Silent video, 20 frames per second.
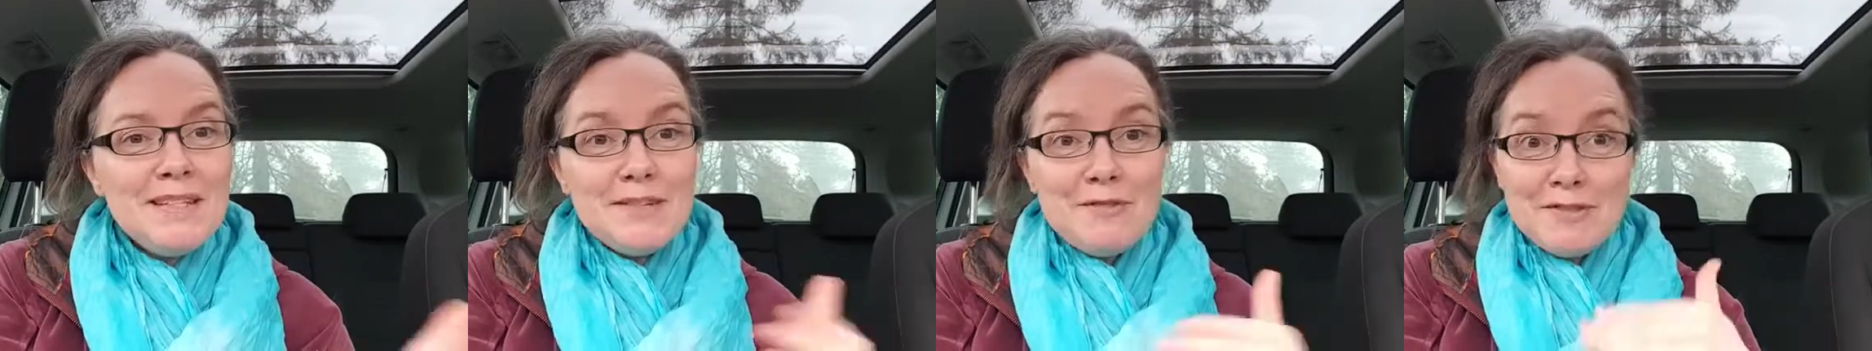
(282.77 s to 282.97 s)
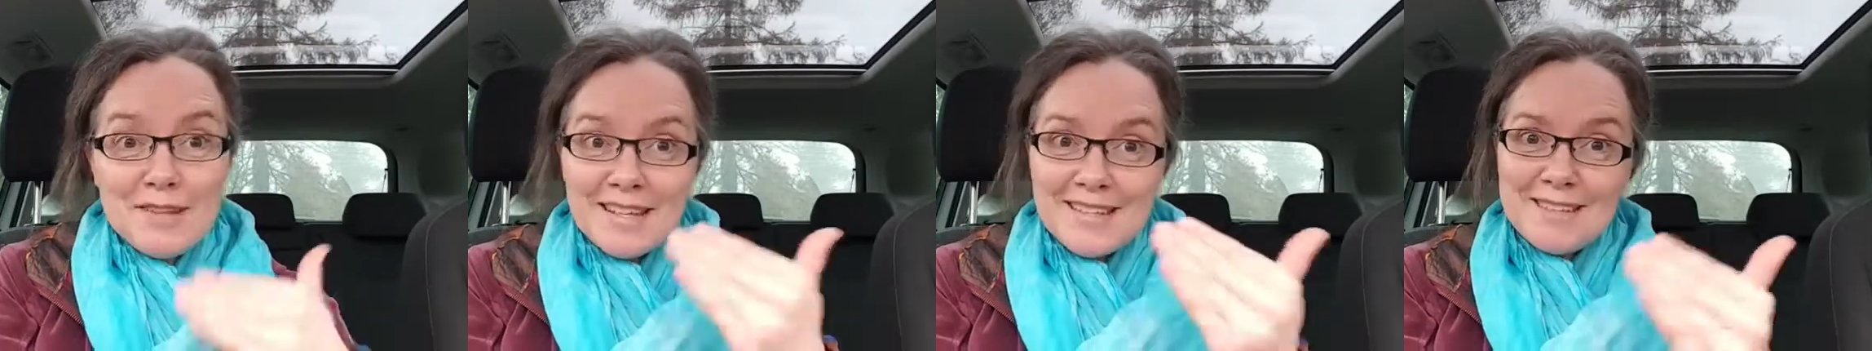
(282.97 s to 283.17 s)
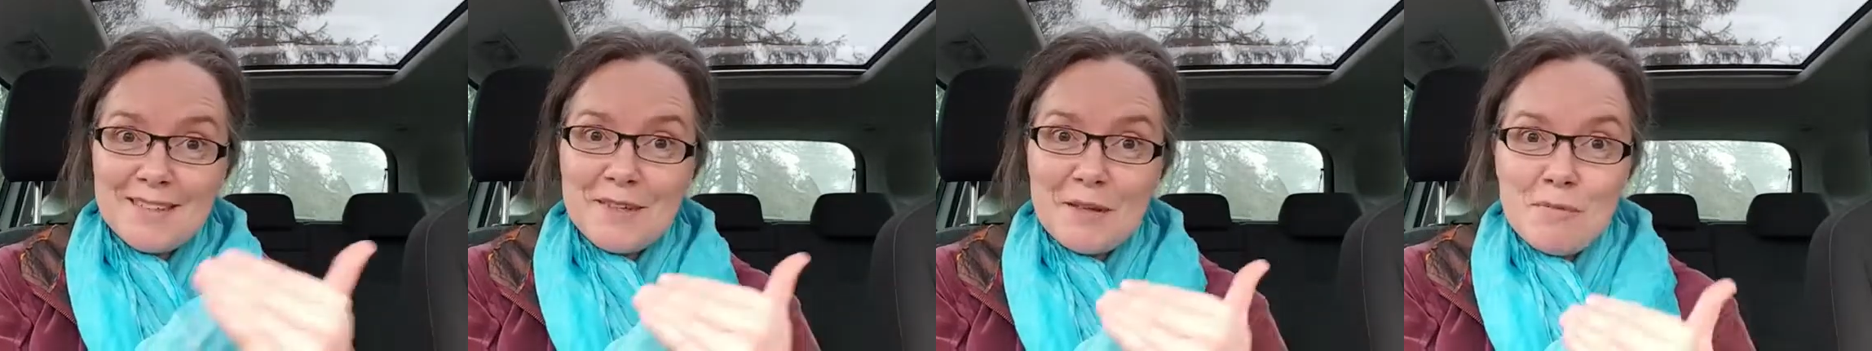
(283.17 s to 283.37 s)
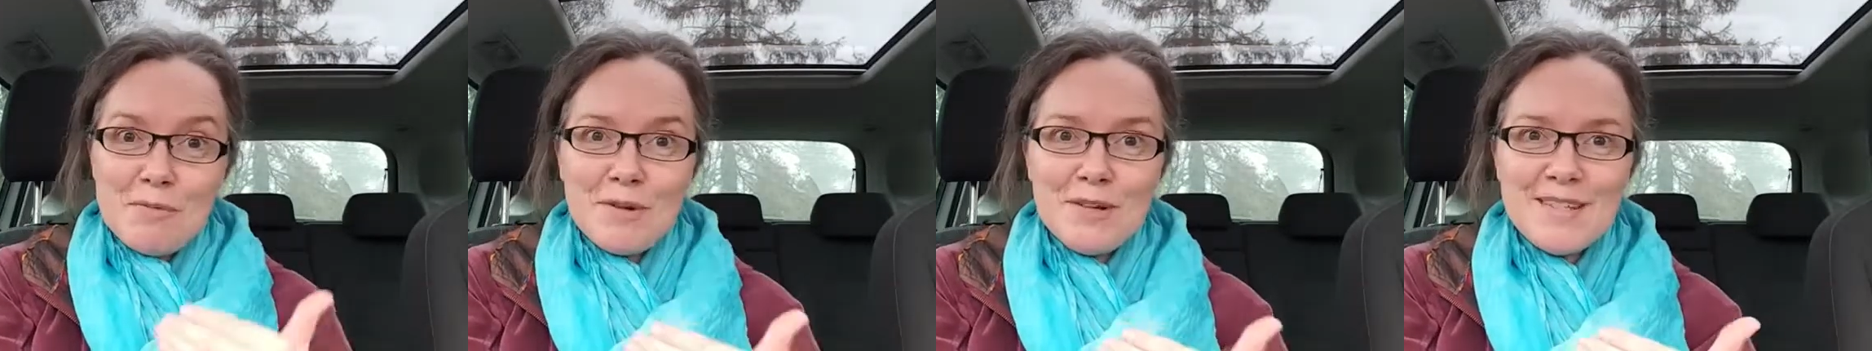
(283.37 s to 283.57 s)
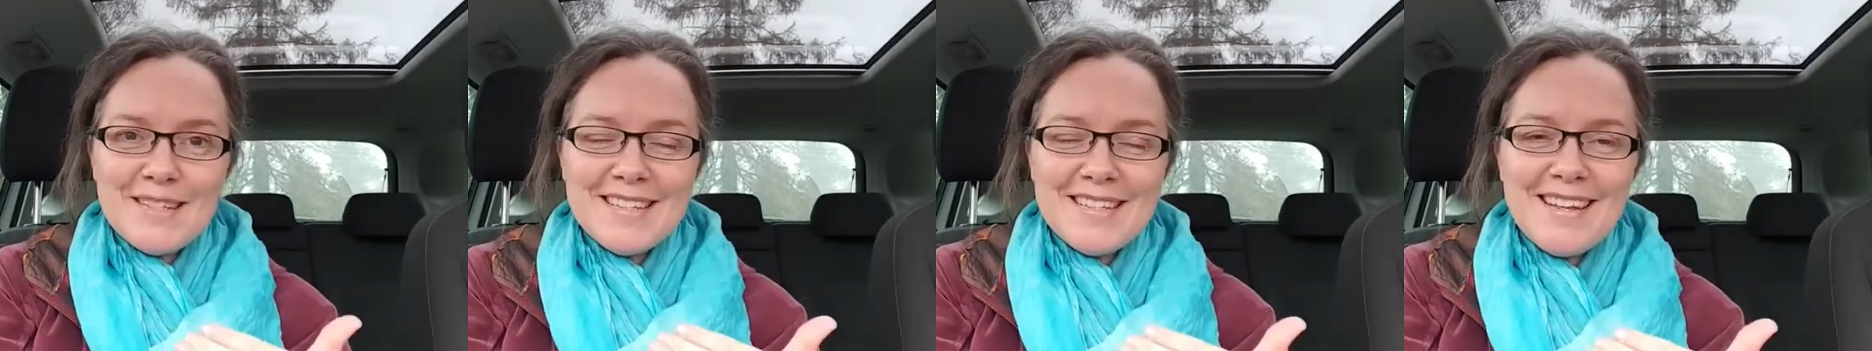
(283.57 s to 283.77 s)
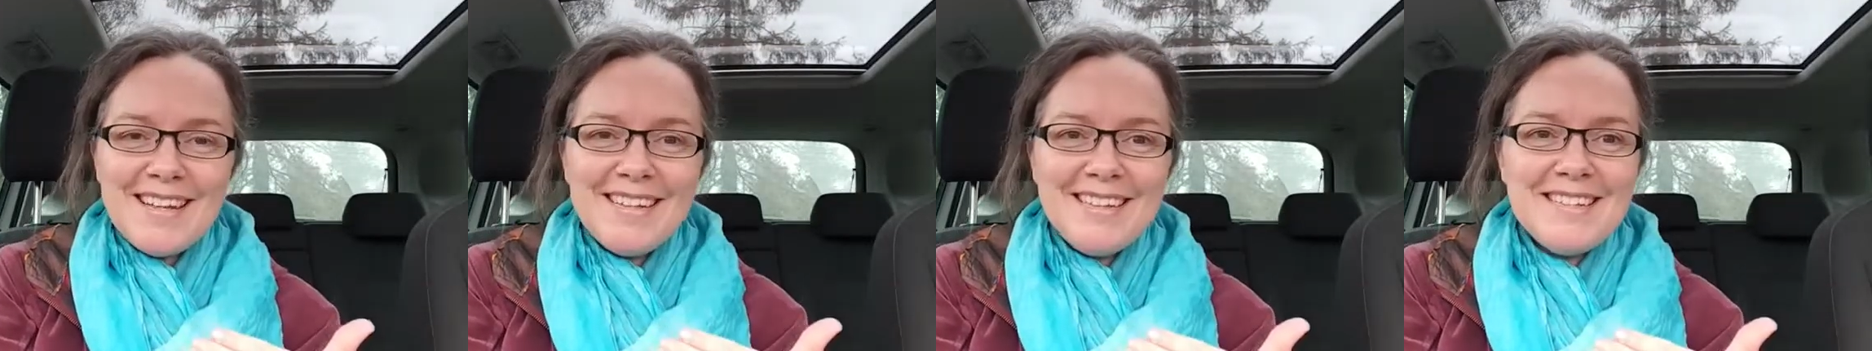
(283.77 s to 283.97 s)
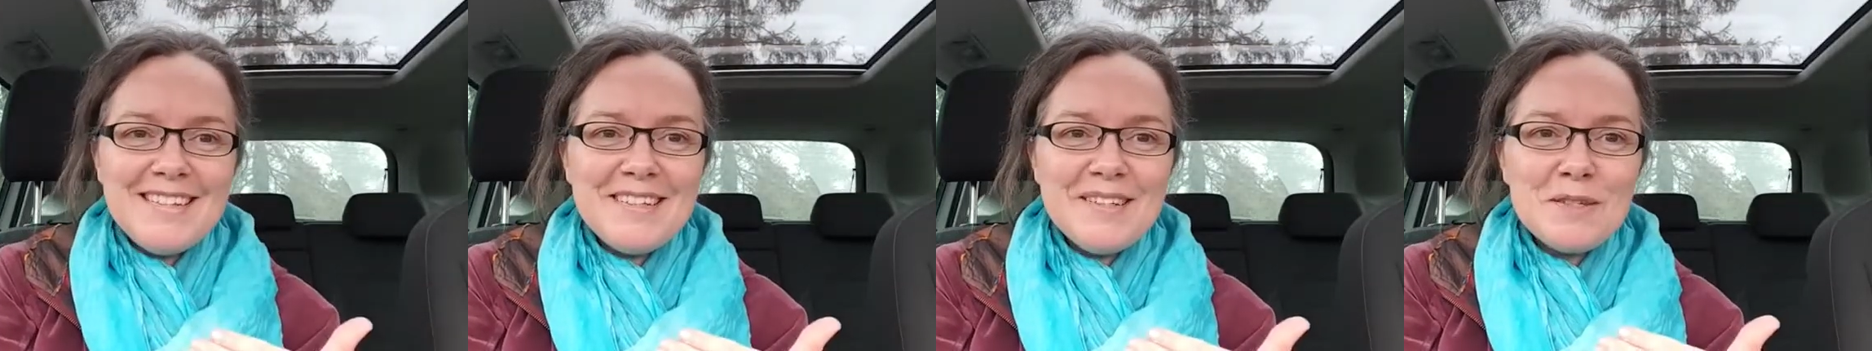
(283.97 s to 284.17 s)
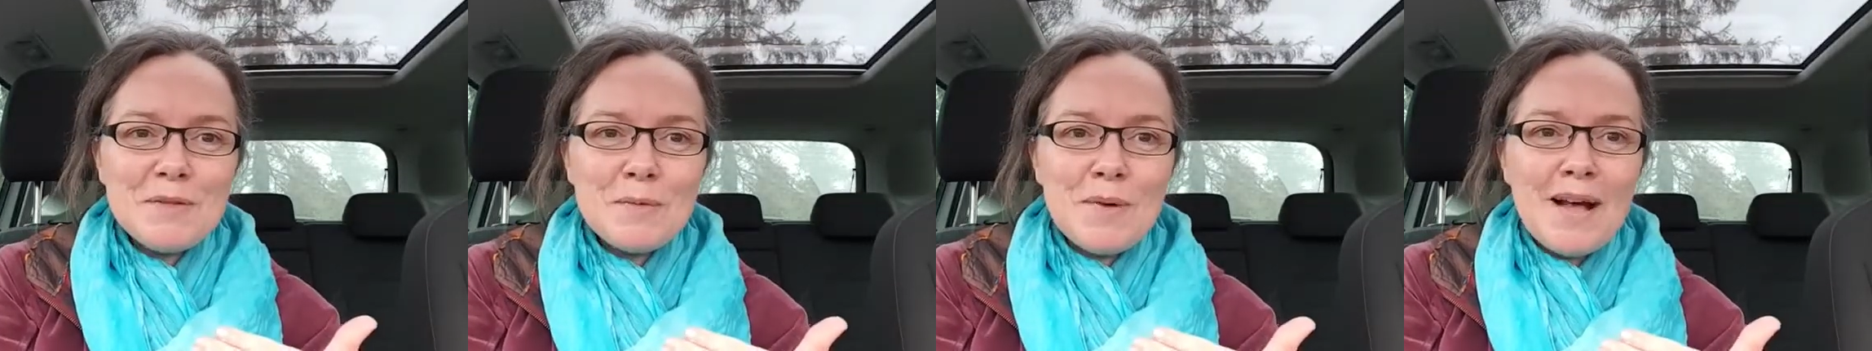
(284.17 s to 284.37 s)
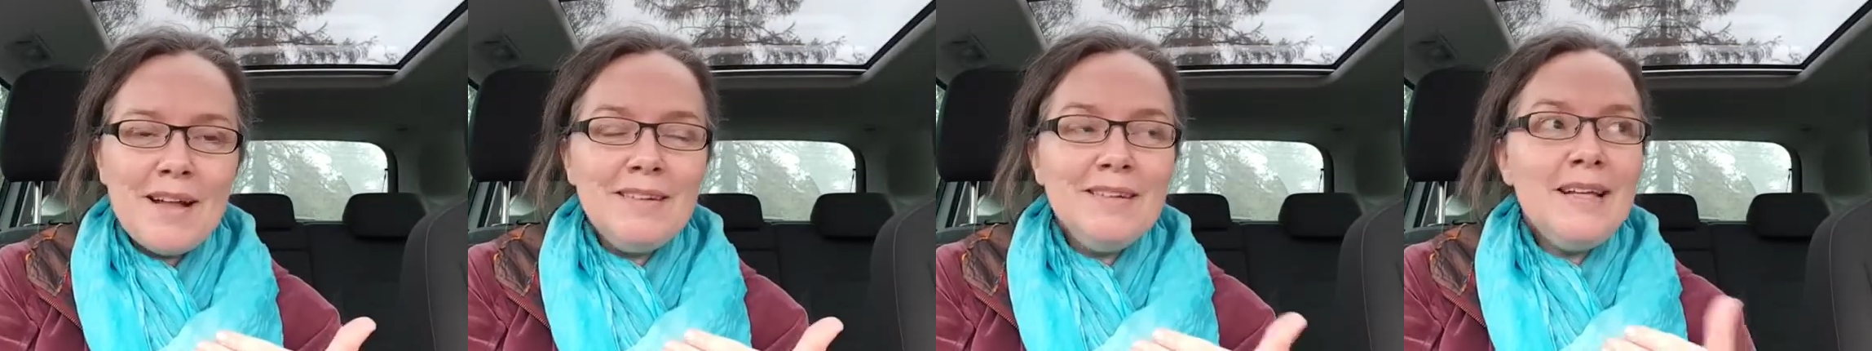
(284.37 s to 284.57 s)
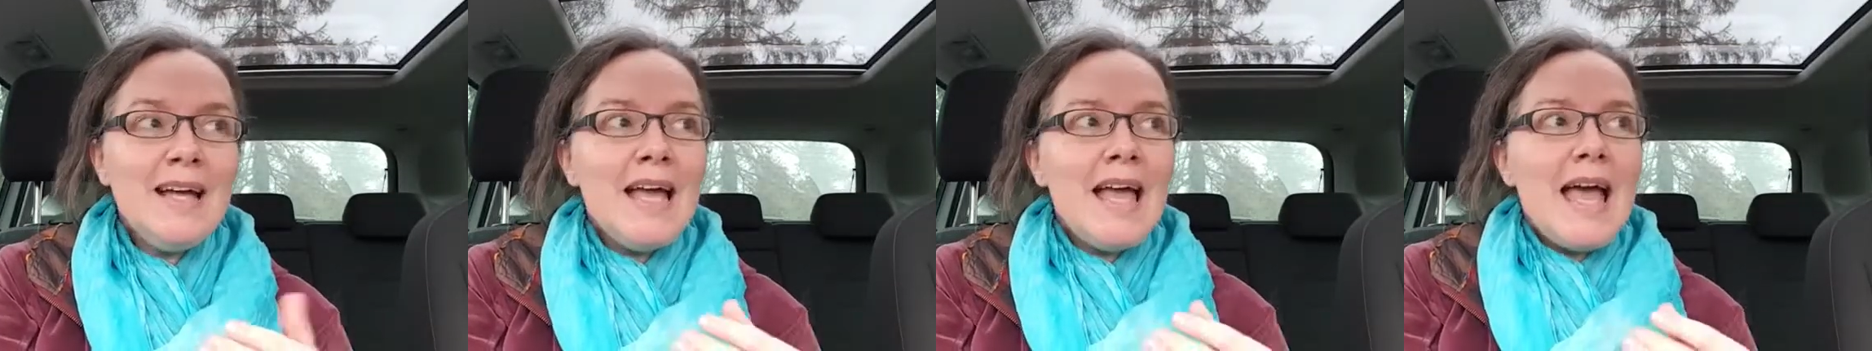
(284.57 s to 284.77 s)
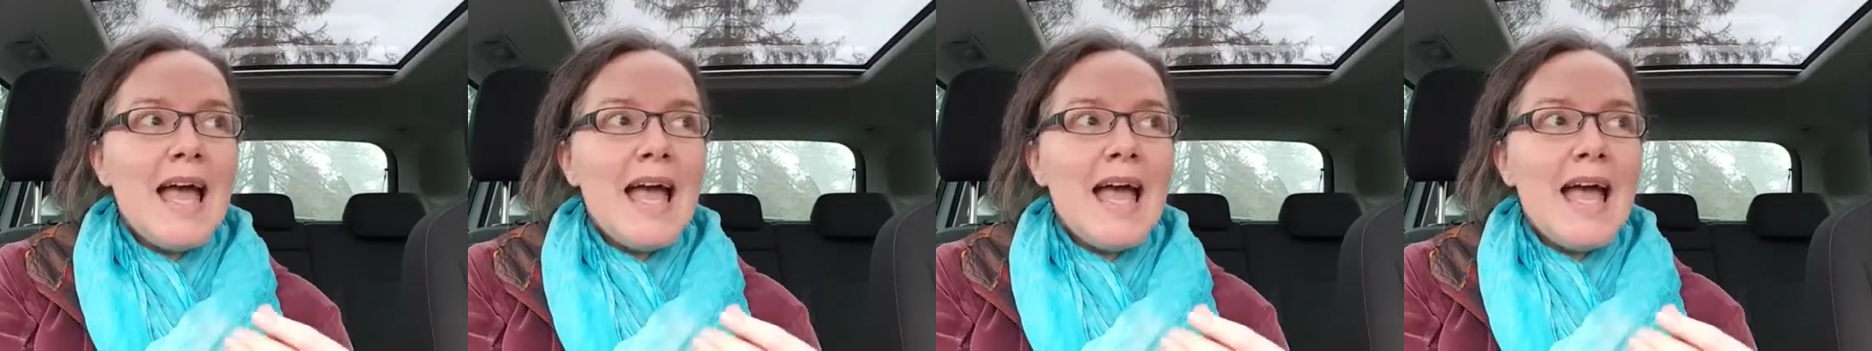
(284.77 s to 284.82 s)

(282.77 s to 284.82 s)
if that's in your personality as well?